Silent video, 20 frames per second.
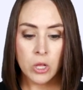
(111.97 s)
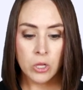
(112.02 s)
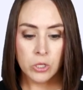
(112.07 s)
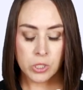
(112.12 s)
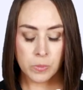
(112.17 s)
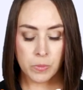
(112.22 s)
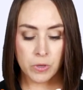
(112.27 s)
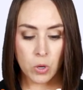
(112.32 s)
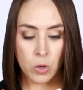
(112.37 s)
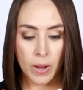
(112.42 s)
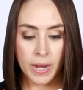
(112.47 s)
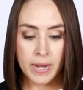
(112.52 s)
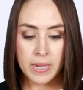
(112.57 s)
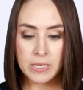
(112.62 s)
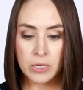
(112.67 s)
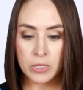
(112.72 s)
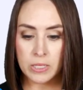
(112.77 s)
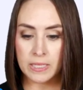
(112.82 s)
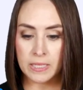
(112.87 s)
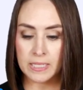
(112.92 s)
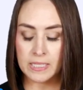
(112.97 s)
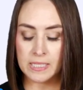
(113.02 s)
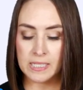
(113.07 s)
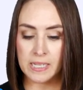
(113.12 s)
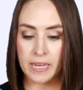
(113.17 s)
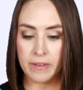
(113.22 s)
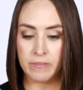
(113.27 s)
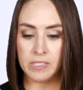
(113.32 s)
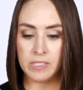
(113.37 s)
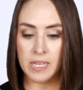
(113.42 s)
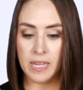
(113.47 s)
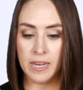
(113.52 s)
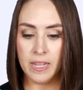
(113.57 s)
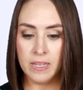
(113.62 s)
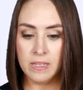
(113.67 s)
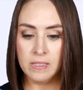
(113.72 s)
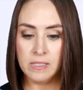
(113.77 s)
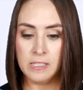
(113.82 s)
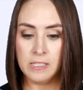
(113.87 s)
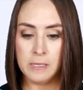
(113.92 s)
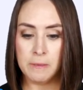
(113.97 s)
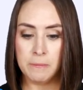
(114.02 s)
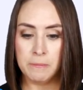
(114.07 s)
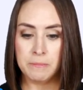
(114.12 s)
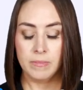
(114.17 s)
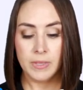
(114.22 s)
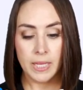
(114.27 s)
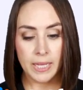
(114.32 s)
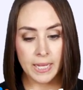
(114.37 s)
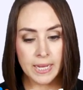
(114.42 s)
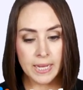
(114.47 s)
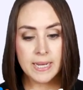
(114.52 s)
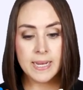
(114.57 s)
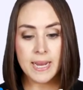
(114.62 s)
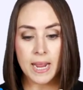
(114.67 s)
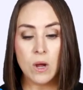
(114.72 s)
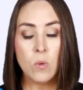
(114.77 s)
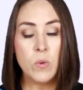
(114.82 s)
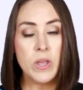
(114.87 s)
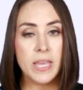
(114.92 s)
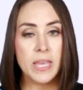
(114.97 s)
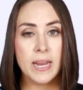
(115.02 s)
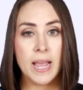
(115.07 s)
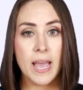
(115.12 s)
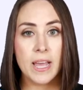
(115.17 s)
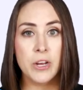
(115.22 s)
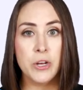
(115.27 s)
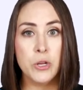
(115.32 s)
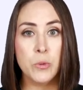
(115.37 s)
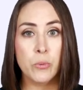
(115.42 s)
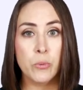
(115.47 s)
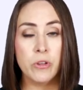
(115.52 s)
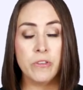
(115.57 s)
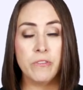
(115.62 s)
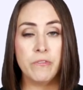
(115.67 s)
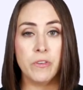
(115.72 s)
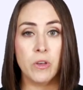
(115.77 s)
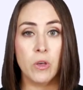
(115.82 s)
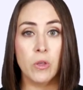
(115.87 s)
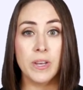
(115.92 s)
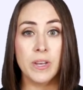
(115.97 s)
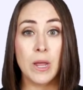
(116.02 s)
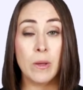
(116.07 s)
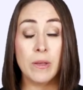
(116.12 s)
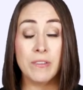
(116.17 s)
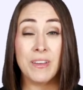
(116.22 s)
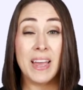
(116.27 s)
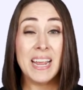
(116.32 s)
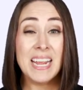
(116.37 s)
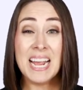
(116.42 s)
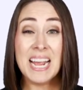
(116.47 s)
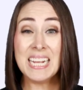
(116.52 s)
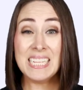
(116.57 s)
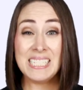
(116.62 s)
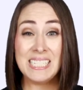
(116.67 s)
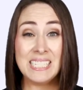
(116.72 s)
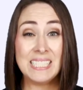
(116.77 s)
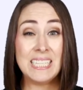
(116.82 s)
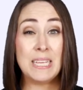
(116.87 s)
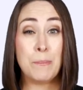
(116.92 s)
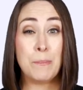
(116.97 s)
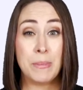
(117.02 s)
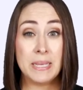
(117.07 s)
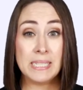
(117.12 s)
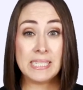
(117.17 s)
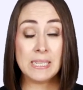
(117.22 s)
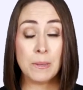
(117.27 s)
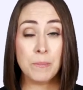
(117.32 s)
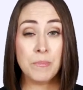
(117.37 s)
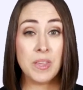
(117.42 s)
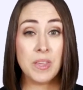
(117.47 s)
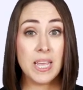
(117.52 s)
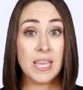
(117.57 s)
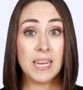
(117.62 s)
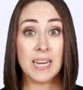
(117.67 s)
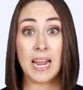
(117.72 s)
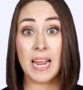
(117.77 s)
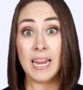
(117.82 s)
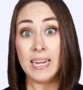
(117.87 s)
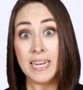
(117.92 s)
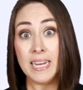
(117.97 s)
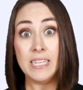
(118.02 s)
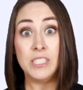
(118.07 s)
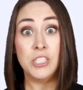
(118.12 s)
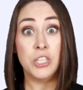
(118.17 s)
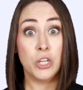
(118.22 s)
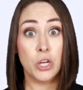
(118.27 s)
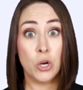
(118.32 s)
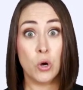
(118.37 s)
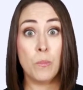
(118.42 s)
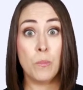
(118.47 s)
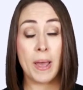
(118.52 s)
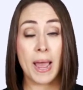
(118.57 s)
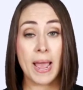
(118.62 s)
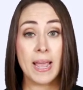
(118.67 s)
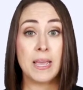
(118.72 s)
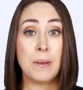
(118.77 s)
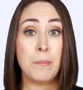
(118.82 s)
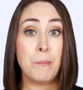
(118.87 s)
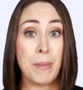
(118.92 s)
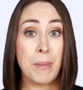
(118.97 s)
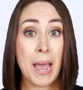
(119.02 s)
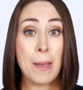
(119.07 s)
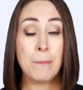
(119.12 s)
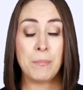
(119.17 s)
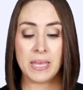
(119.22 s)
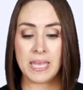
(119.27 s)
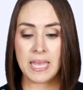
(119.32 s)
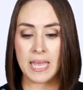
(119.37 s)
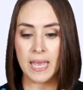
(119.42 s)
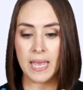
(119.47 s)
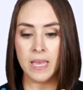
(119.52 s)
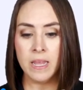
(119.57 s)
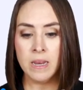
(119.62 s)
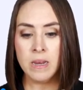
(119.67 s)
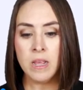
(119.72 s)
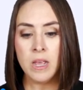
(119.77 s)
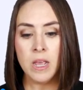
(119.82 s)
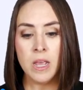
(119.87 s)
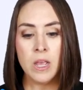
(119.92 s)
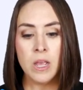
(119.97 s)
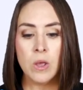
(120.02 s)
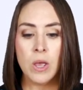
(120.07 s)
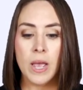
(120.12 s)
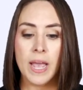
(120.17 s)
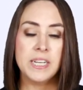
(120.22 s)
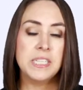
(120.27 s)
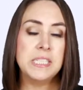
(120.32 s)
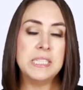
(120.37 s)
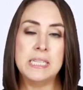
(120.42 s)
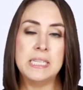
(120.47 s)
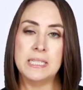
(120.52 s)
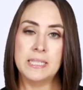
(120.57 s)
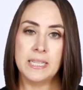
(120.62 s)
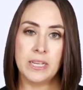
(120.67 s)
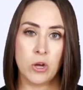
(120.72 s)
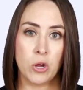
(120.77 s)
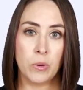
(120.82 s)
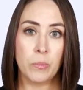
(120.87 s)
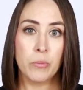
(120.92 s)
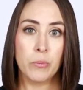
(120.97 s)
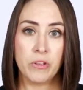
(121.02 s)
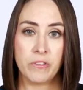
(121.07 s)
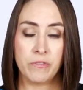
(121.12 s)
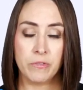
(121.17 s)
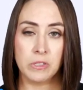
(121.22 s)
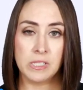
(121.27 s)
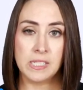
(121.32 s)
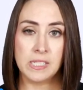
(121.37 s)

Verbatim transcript: So I'm gonna go ahead and click Save Settings. And now we can add a new prefill. Now, if I accidentally miss something and I need to go back and map again, I just need to click on Prefill